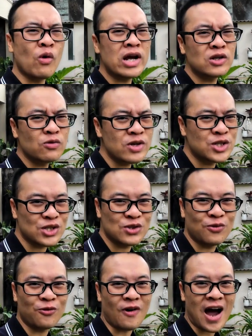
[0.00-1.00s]
why don't we
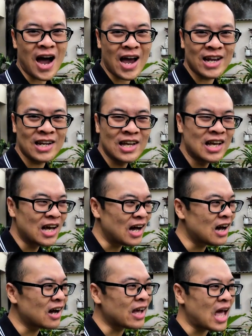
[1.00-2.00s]
just find
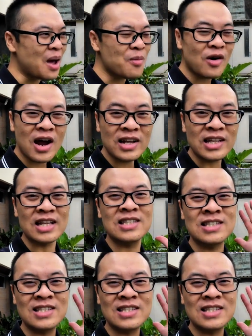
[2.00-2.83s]
a camera that